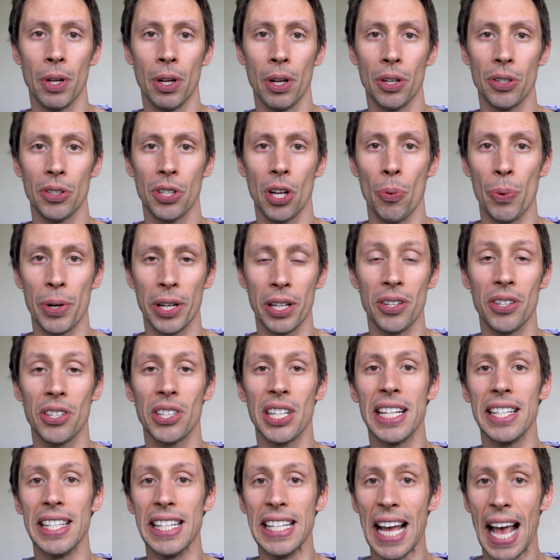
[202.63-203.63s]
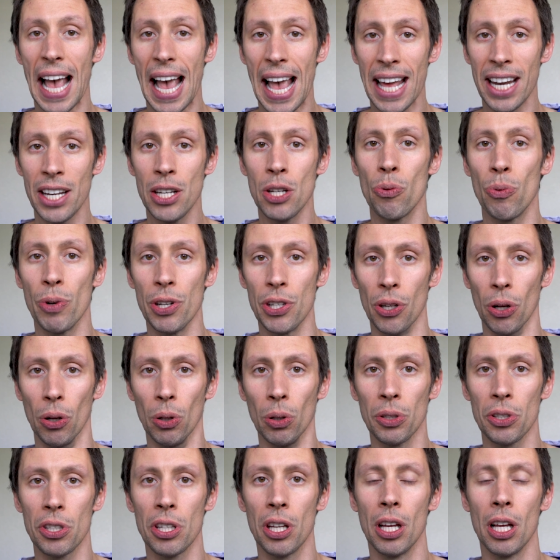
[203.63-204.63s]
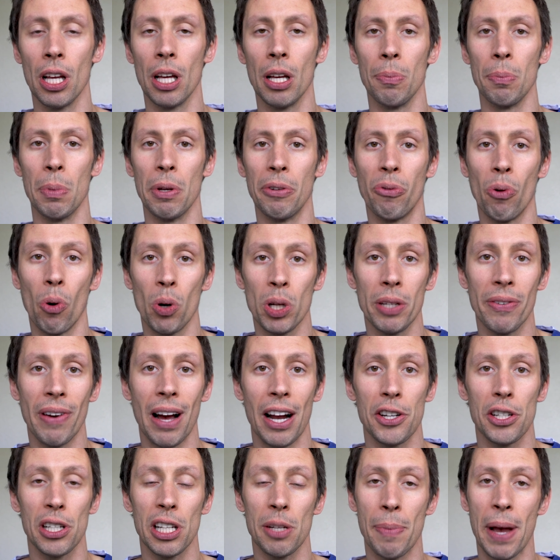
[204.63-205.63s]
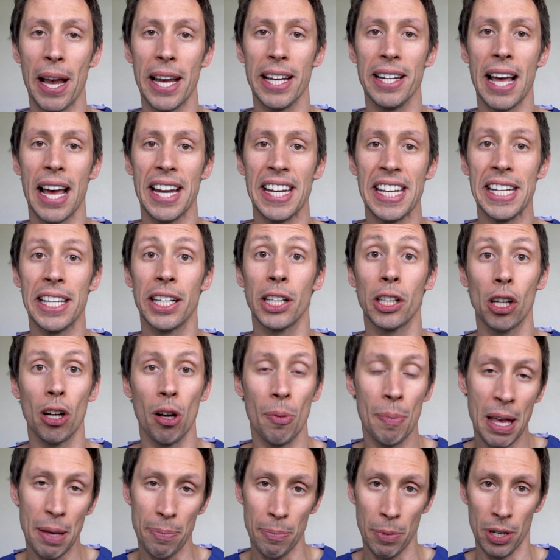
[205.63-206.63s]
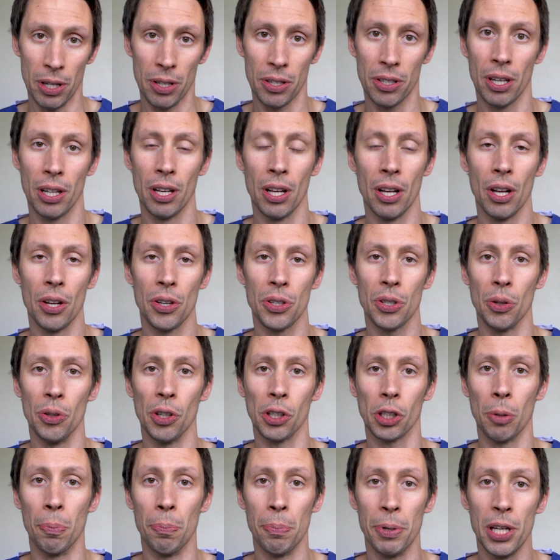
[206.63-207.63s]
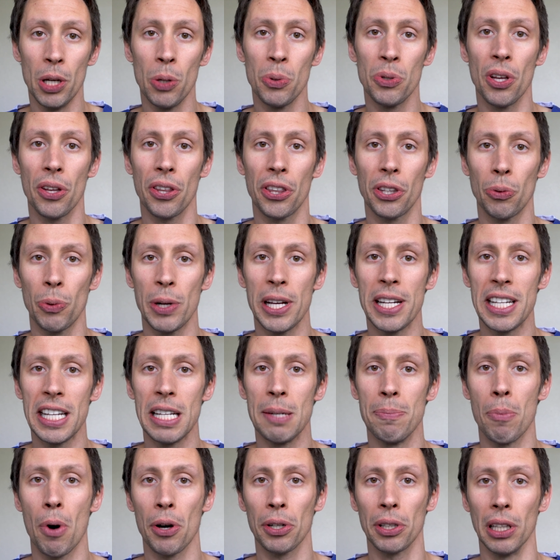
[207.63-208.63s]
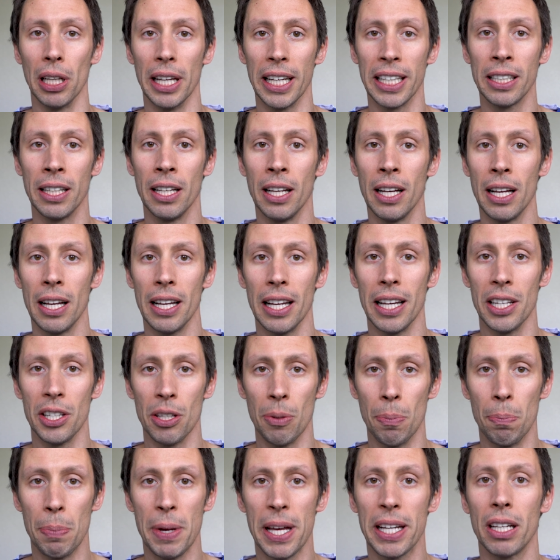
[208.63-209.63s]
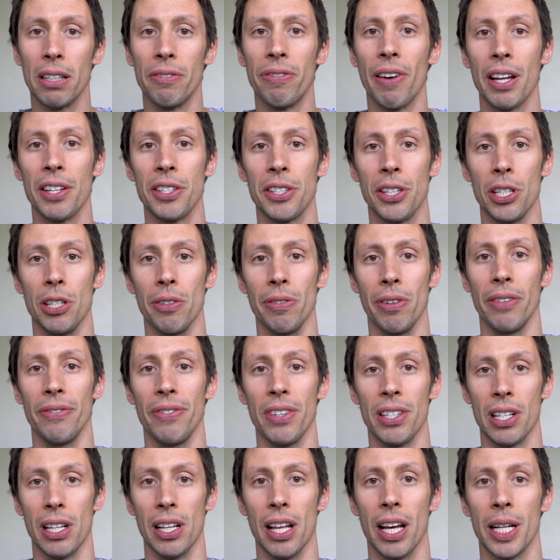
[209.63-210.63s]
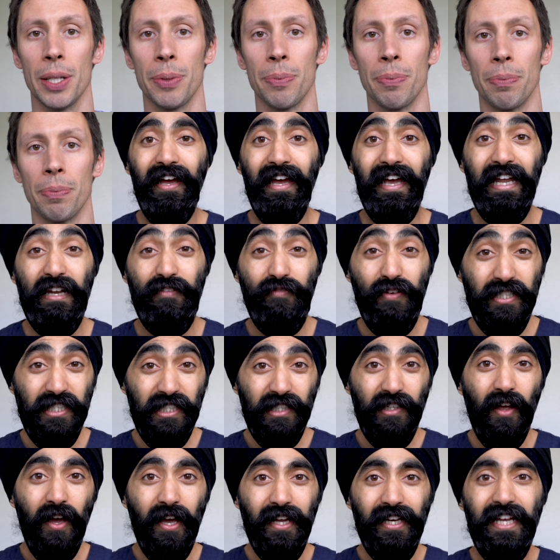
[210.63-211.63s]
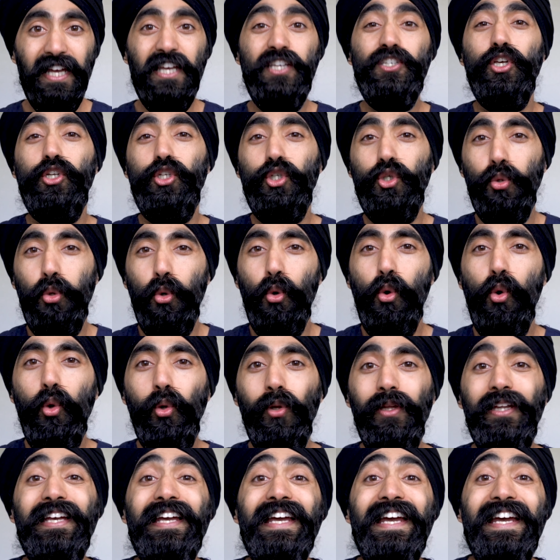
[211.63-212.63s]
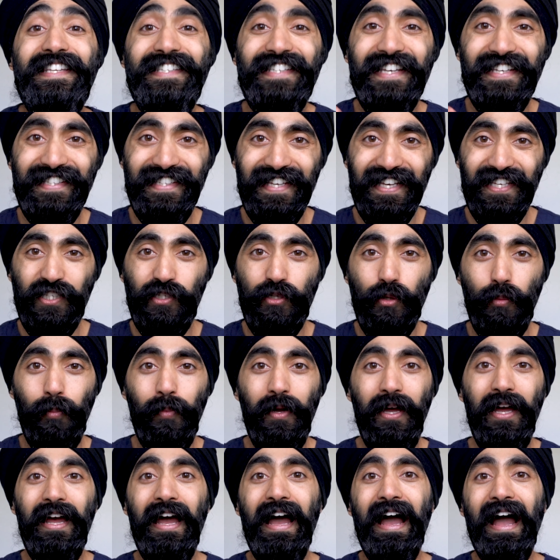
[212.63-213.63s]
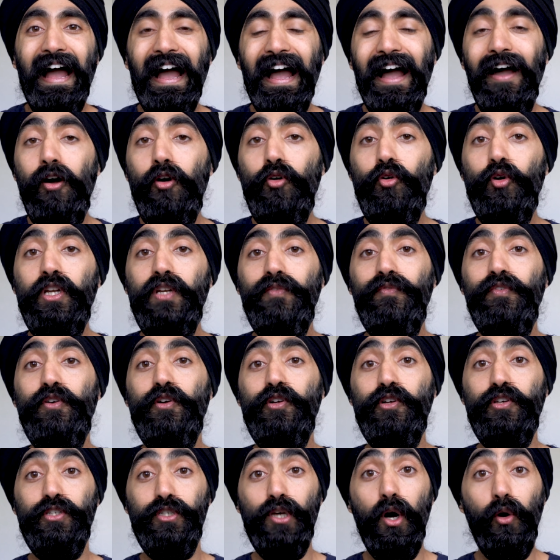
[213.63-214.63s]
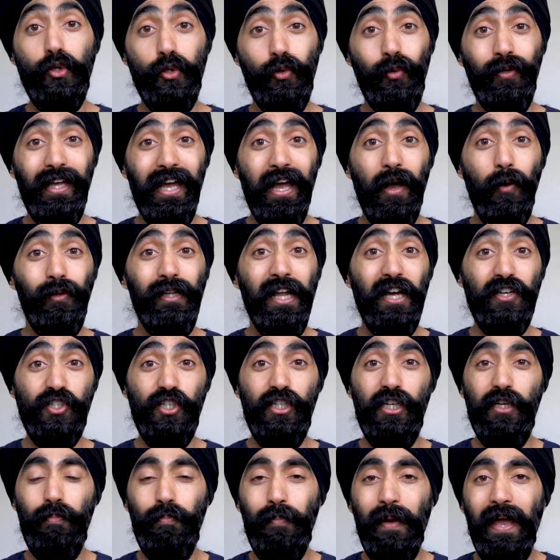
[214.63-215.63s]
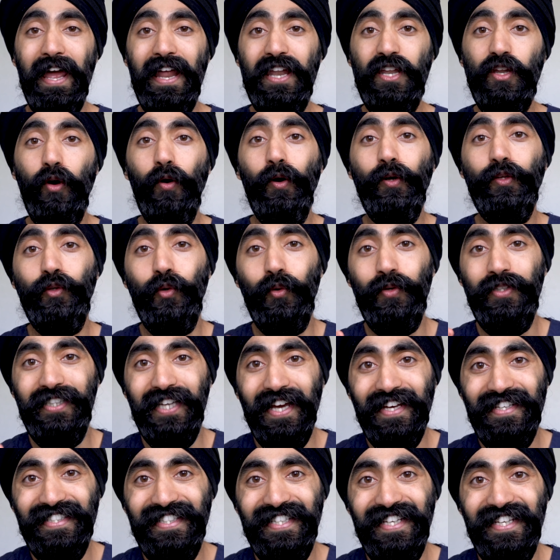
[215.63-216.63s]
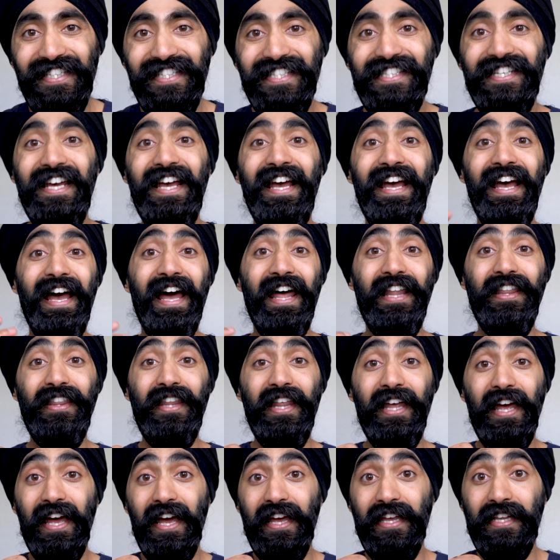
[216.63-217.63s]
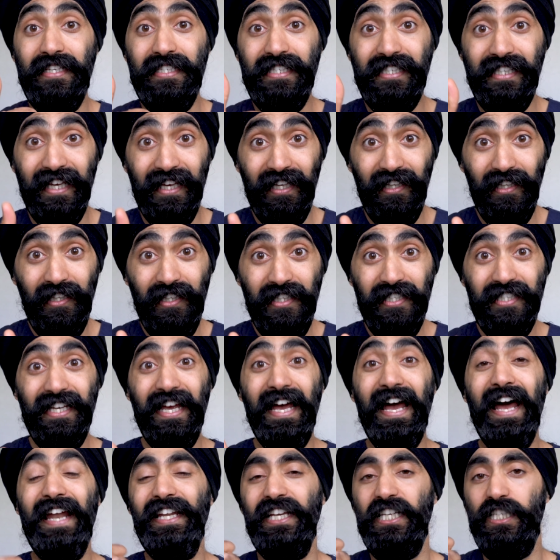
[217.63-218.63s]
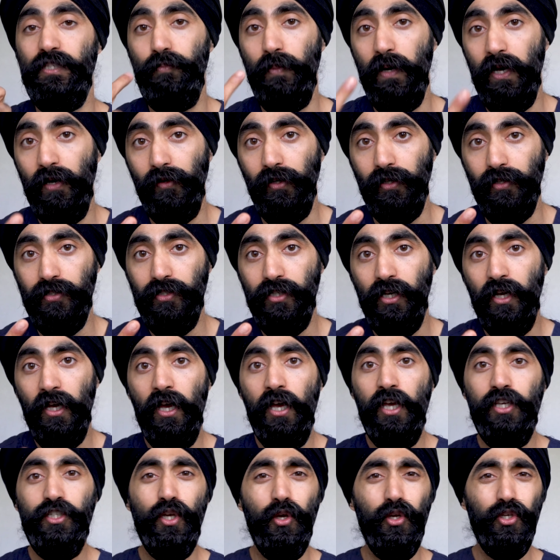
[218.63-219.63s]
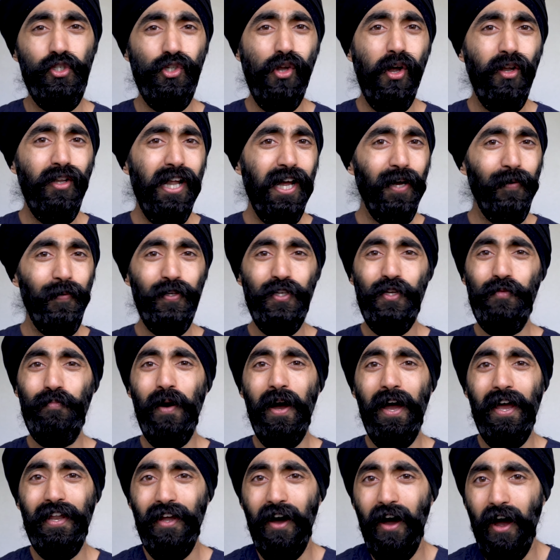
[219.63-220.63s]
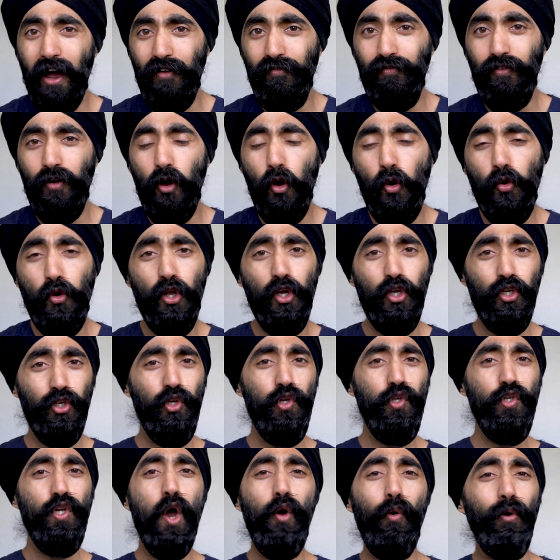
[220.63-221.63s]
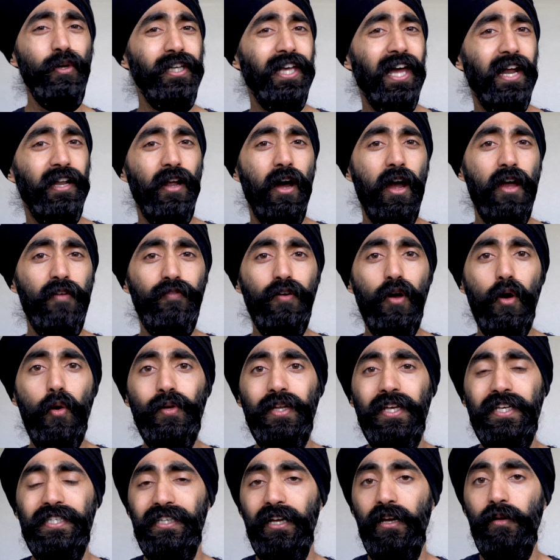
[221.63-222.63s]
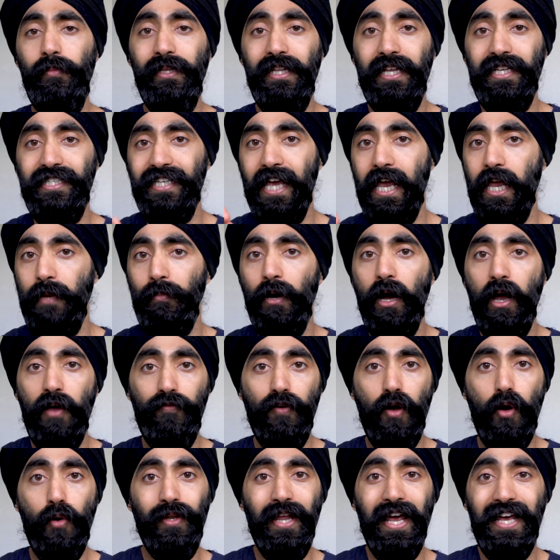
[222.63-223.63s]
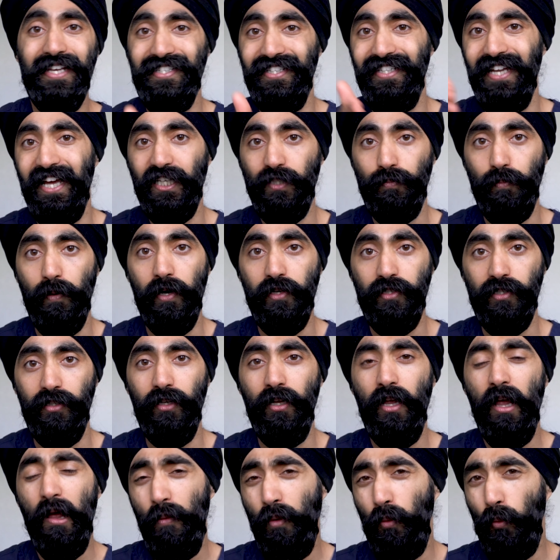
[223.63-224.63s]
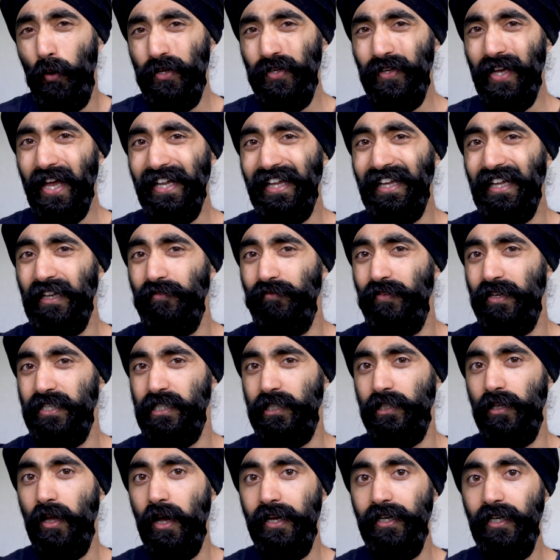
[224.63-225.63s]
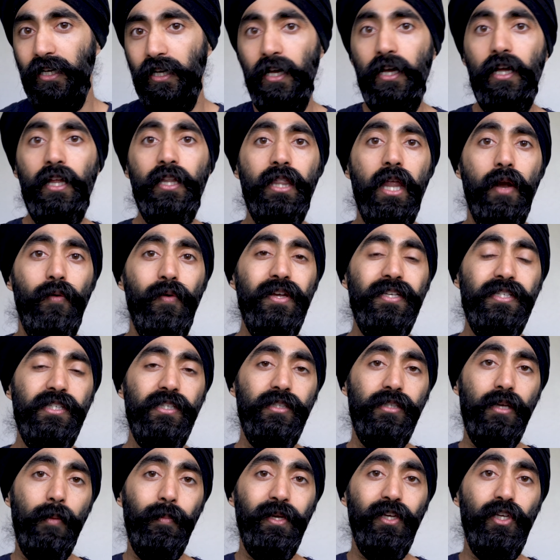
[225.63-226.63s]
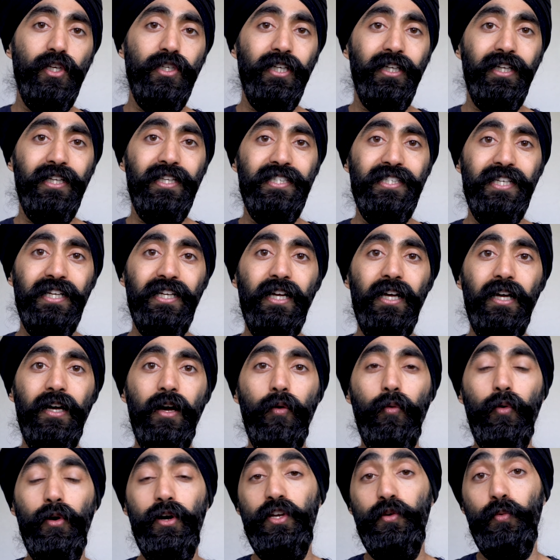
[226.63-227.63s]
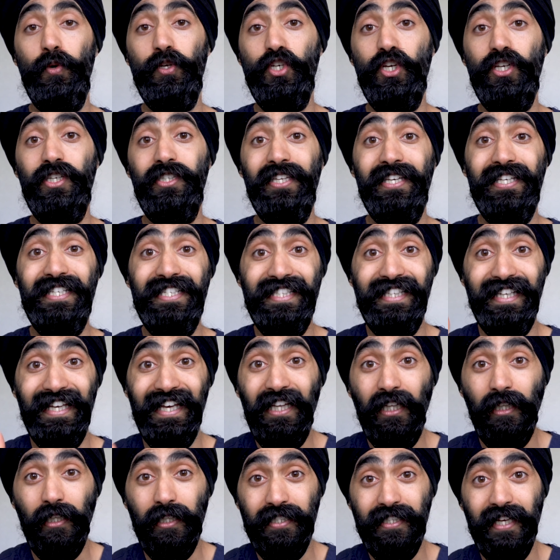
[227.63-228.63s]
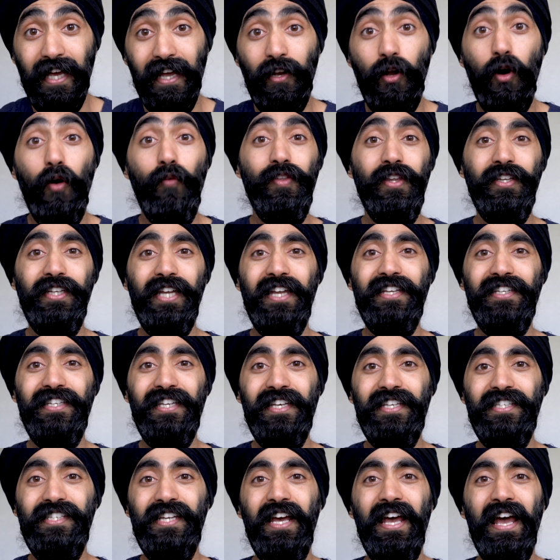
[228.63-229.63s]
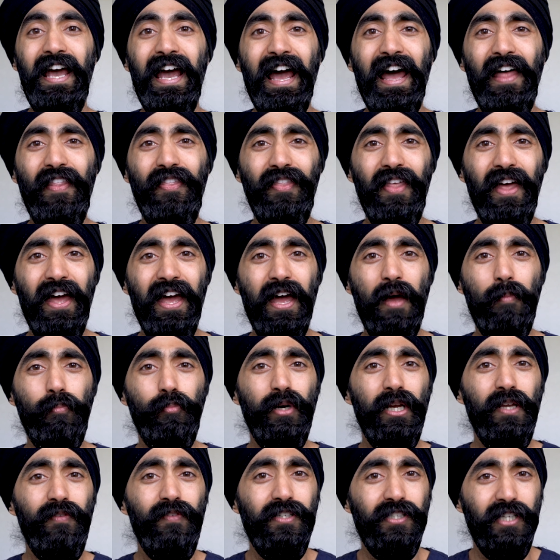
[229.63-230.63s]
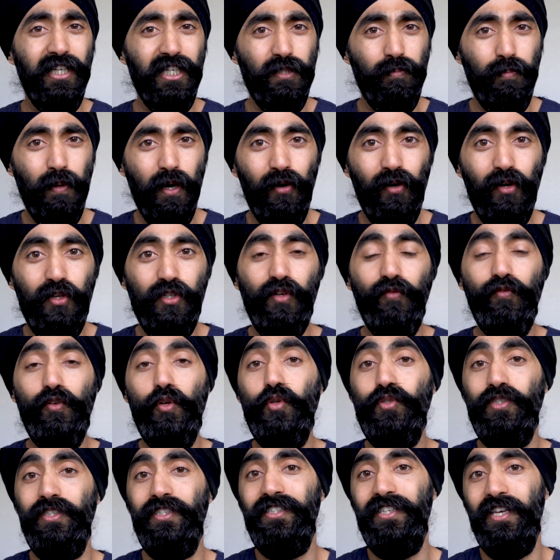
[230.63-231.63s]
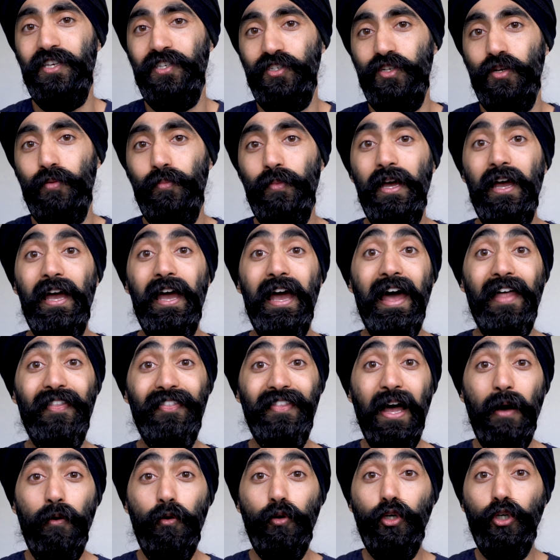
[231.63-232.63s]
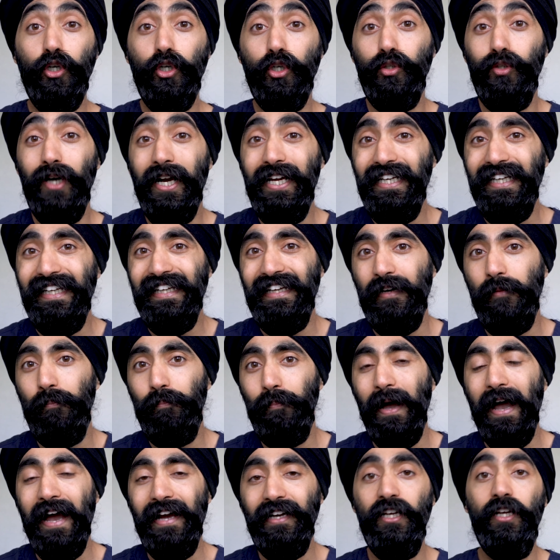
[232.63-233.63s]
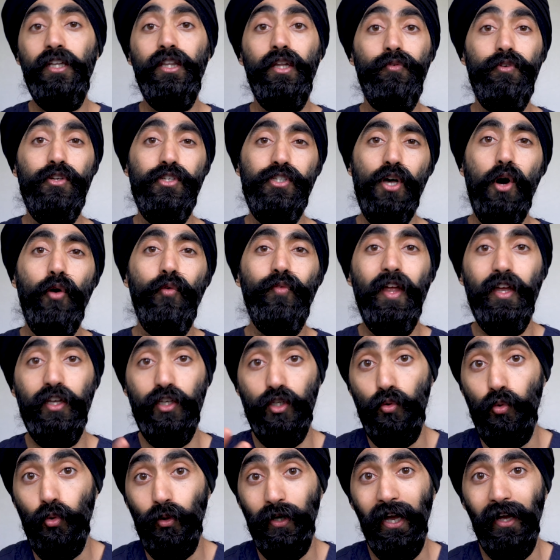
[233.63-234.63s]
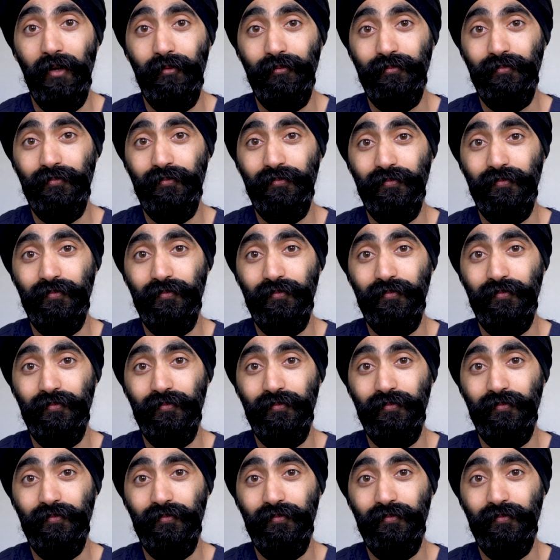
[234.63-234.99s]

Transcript: So we can see the end result before you've actually made any commitment. So the computer 3D modeling is a big advantage of Invisalign. Invisalign is a tool, it's a system. How good of a result you get will actually depend on your dentist and their skills and experience. So it's not like when you buy an iPhone, when you get an iPhone, it's going to be the same iPhone as the next person. When you're getting Invisalign, there is something you need to consider, which is the skill set of the dentist and their previous experience of using the system, and that will greatly impact the result that you will get.